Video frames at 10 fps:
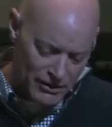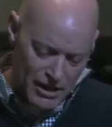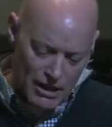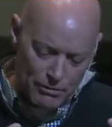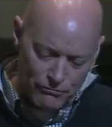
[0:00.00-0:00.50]
and,
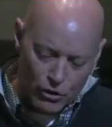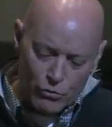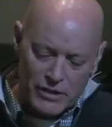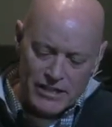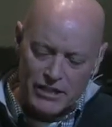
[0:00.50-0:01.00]
and before
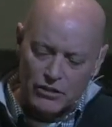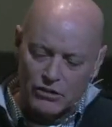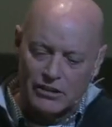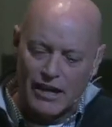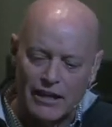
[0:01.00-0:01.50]
we
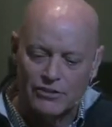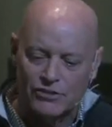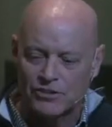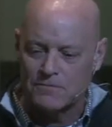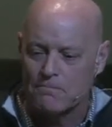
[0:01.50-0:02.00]
hear
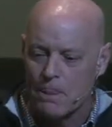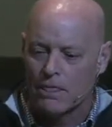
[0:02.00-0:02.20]
God's